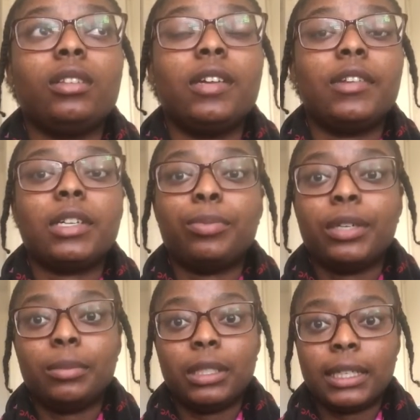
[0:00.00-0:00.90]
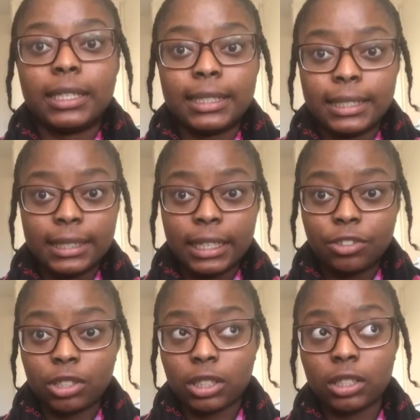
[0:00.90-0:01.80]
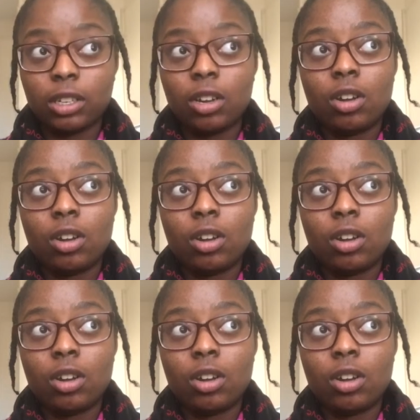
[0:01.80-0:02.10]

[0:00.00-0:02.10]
have disappointed me and I couldn't stay interested,